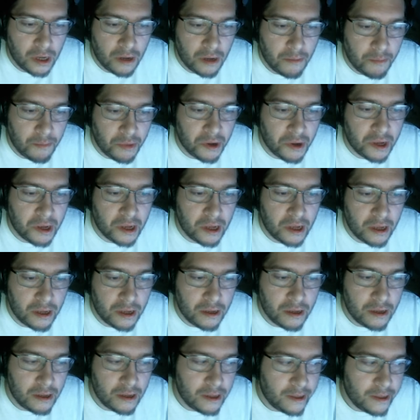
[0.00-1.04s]
But
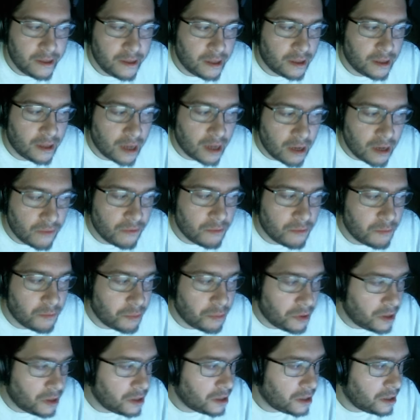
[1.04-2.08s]
the Lightroom
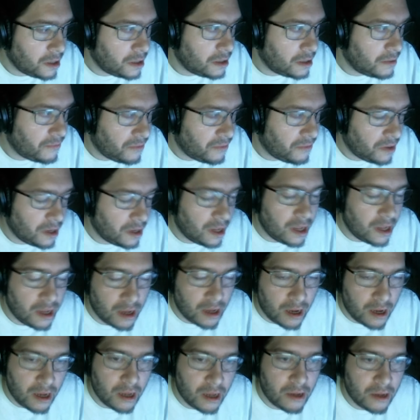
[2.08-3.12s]
plugin for the
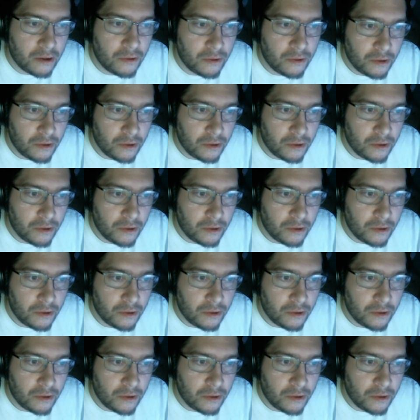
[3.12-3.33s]
AI,